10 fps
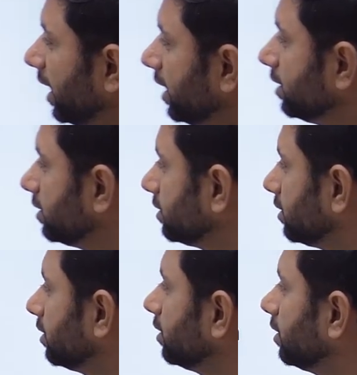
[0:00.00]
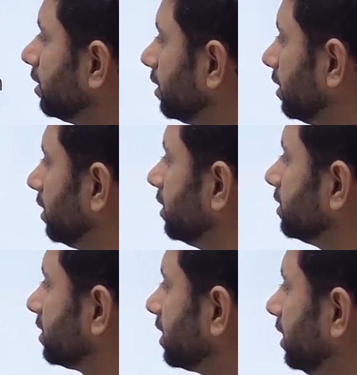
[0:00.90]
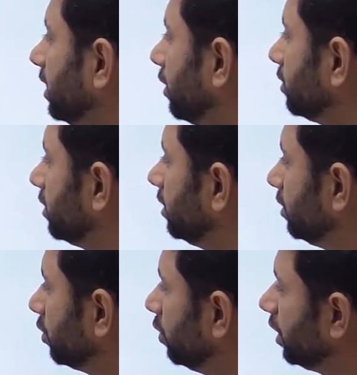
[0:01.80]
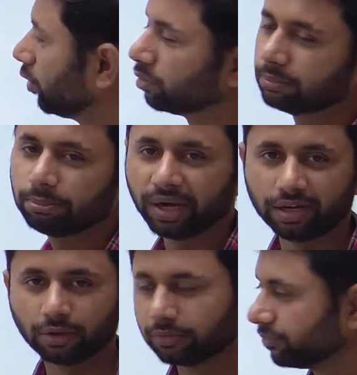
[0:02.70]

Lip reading: in, sit down, tool down, pen down.